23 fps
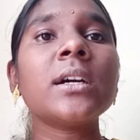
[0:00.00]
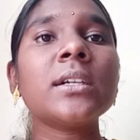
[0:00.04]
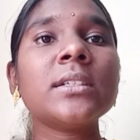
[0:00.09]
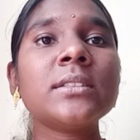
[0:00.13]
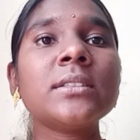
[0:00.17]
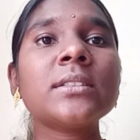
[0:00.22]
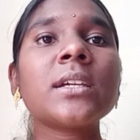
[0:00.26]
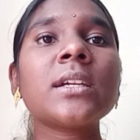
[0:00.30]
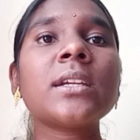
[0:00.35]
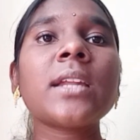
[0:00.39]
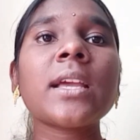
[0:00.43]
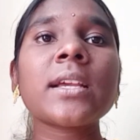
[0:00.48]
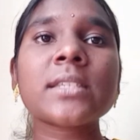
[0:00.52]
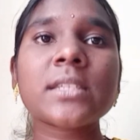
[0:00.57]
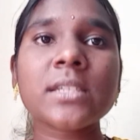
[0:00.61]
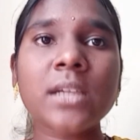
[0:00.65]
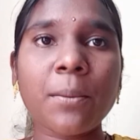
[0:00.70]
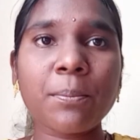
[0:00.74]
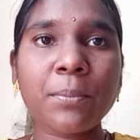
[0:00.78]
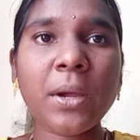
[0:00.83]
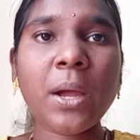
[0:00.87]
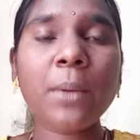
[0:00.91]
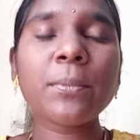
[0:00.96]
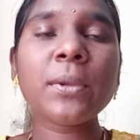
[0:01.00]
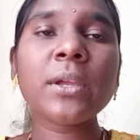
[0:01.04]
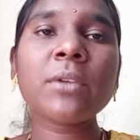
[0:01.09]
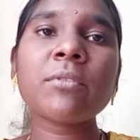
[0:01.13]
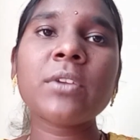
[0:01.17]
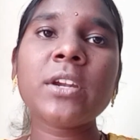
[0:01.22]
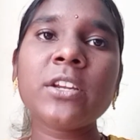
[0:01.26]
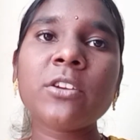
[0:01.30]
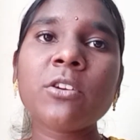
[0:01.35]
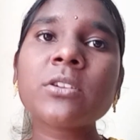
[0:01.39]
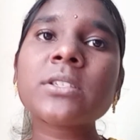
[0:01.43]
In the next upcoming
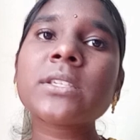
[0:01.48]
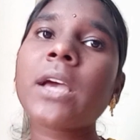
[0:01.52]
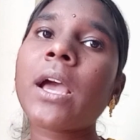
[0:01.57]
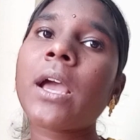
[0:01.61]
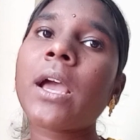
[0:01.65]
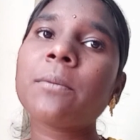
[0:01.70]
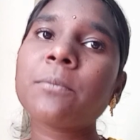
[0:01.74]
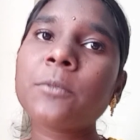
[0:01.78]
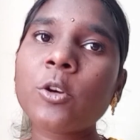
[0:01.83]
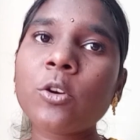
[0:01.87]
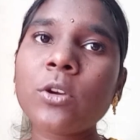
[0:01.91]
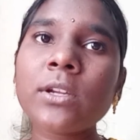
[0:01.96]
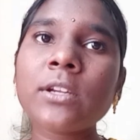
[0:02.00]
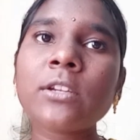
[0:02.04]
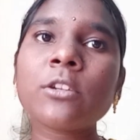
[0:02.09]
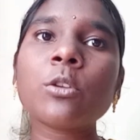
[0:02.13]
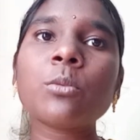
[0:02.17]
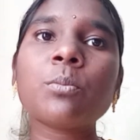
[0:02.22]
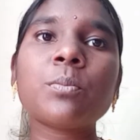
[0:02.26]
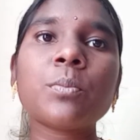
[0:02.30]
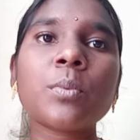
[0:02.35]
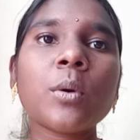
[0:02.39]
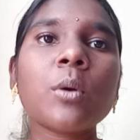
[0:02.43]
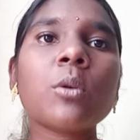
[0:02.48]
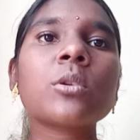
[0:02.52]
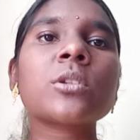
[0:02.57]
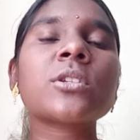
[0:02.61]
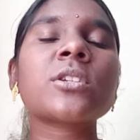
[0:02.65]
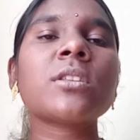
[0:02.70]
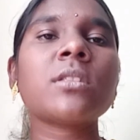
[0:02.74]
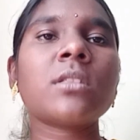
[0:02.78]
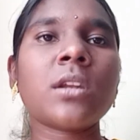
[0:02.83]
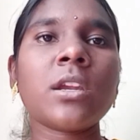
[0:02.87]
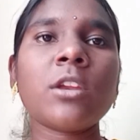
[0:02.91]
videos, I am going to
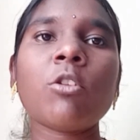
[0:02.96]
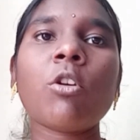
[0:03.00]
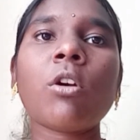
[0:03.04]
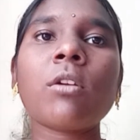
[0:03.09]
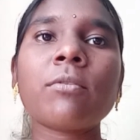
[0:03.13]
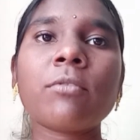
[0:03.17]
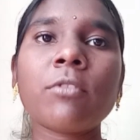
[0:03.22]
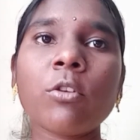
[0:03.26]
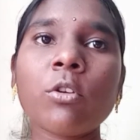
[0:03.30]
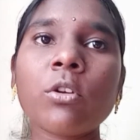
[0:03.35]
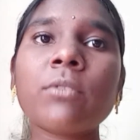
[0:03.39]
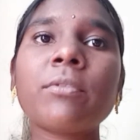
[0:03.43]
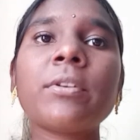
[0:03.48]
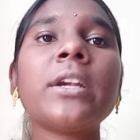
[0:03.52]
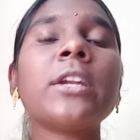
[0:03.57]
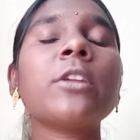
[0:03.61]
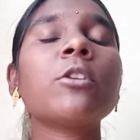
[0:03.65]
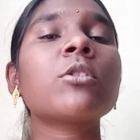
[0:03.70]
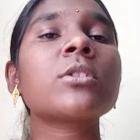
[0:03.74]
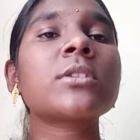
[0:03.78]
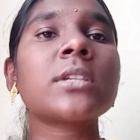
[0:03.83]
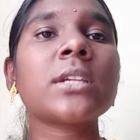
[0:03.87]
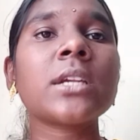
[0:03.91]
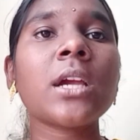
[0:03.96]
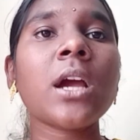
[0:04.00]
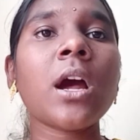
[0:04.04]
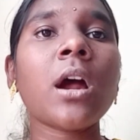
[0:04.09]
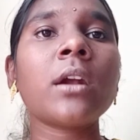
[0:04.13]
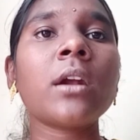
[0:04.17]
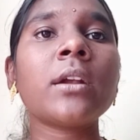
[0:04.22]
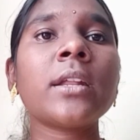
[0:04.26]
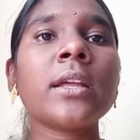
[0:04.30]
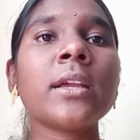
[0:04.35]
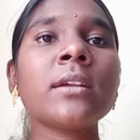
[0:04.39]
post 3 or 4 videos
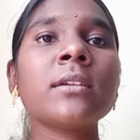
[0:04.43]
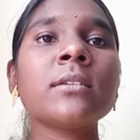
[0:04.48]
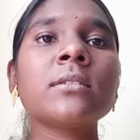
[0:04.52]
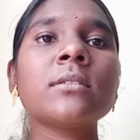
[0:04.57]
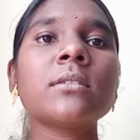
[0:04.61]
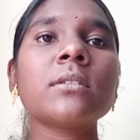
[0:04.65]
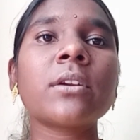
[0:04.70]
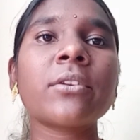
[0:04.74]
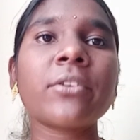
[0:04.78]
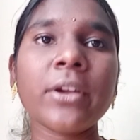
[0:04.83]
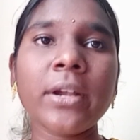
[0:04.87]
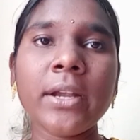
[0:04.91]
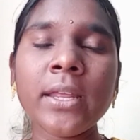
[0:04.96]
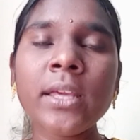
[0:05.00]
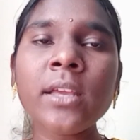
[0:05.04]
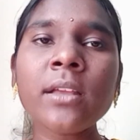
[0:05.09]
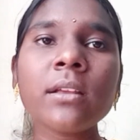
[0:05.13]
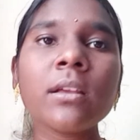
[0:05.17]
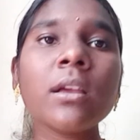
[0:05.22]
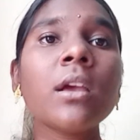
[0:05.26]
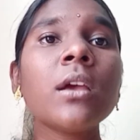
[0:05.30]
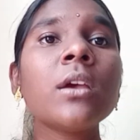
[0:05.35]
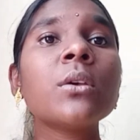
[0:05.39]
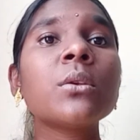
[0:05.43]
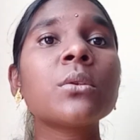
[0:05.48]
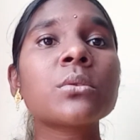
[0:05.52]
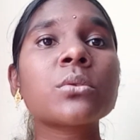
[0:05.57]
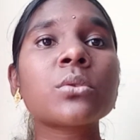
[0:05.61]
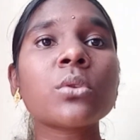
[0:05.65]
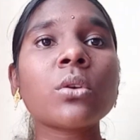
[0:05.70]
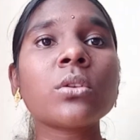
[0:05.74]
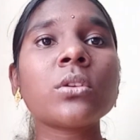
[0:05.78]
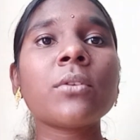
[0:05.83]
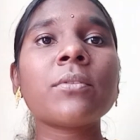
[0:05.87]
regarding reading,
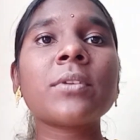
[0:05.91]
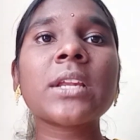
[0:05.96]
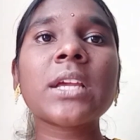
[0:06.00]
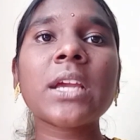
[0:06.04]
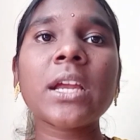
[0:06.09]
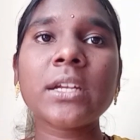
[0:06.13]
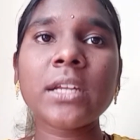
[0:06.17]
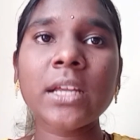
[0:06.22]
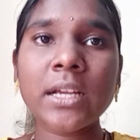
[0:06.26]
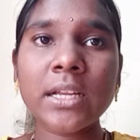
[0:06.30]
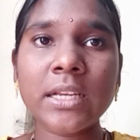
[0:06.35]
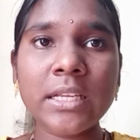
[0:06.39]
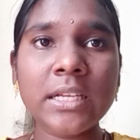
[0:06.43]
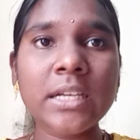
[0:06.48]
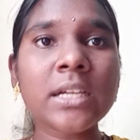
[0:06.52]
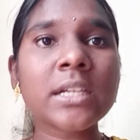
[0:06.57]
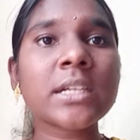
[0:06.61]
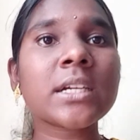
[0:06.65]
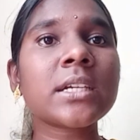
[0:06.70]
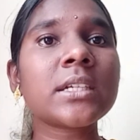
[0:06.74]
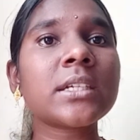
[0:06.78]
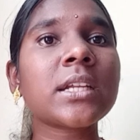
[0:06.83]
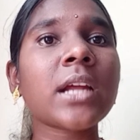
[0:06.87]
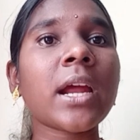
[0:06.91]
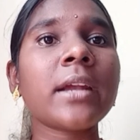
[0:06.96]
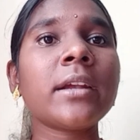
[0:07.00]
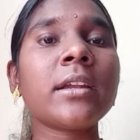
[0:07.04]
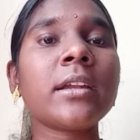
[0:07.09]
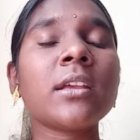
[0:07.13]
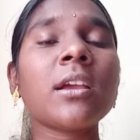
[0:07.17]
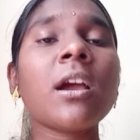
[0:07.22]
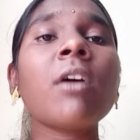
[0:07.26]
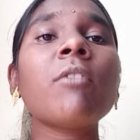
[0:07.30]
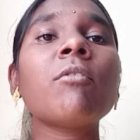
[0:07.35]
so you will get a clear cut
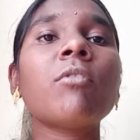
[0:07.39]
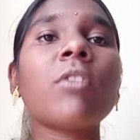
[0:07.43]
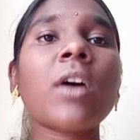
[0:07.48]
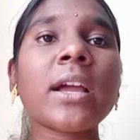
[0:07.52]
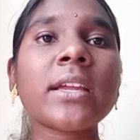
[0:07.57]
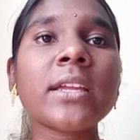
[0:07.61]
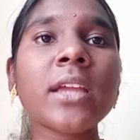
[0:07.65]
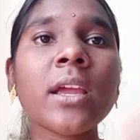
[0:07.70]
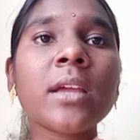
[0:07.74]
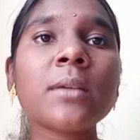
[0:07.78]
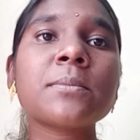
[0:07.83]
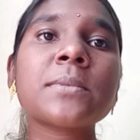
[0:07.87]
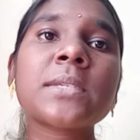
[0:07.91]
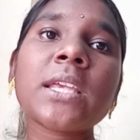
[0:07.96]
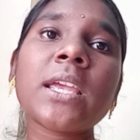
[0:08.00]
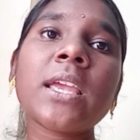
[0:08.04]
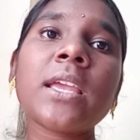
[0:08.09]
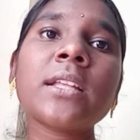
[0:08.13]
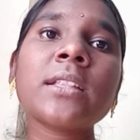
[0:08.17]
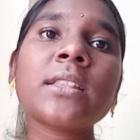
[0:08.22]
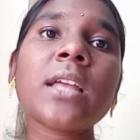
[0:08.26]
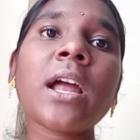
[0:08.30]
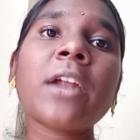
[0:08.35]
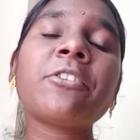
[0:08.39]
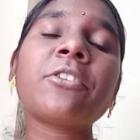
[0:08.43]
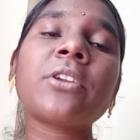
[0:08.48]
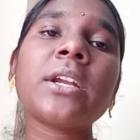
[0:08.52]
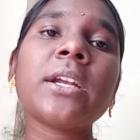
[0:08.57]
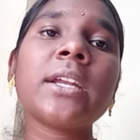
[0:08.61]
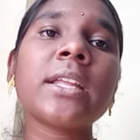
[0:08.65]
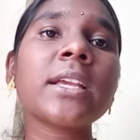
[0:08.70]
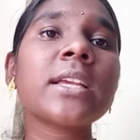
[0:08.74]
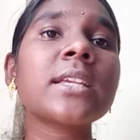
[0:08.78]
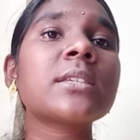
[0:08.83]
idea why I am saying that
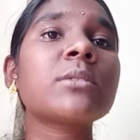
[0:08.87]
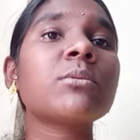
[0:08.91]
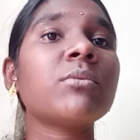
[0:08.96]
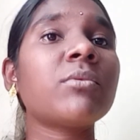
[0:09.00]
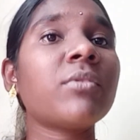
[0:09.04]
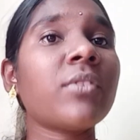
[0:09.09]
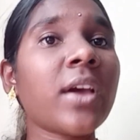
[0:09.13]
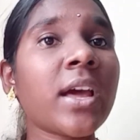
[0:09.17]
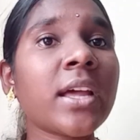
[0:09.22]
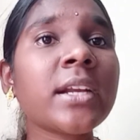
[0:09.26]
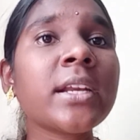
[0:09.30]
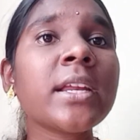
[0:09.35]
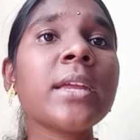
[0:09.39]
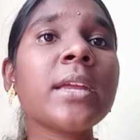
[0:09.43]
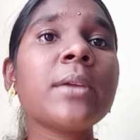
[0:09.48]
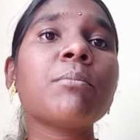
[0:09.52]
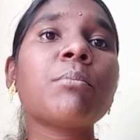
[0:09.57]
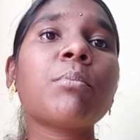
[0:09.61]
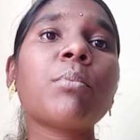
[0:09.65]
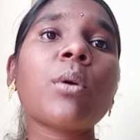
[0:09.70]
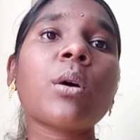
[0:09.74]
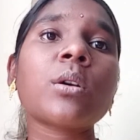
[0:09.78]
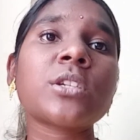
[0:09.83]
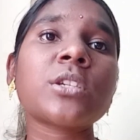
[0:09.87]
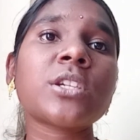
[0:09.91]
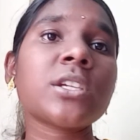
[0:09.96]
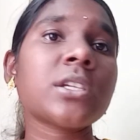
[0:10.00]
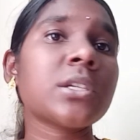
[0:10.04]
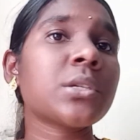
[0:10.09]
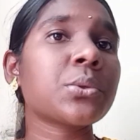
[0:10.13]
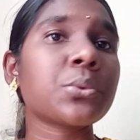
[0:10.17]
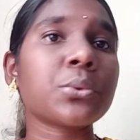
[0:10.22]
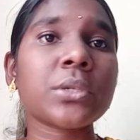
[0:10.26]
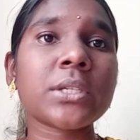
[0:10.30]
reading is very
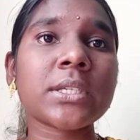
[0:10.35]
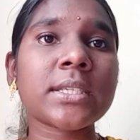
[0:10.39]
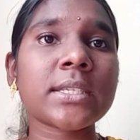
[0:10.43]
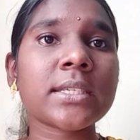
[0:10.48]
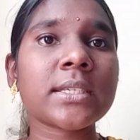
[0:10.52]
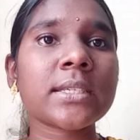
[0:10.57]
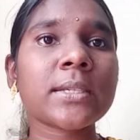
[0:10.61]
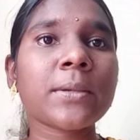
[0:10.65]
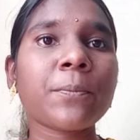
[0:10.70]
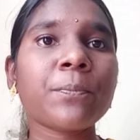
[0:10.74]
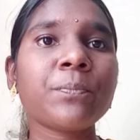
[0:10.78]
important to us.